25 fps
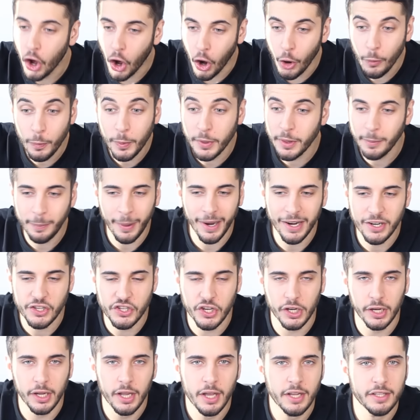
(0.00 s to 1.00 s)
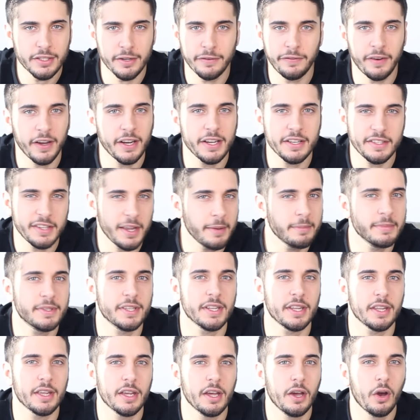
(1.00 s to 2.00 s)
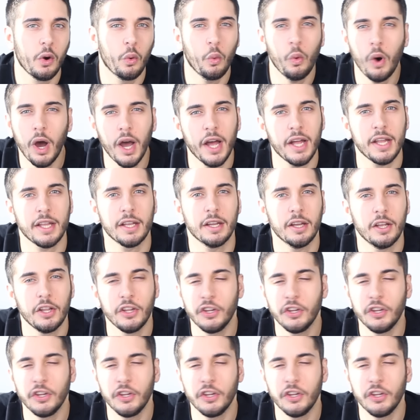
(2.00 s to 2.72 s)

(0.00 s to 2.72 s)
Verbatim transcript: Open the packaging to find it's empty. Why?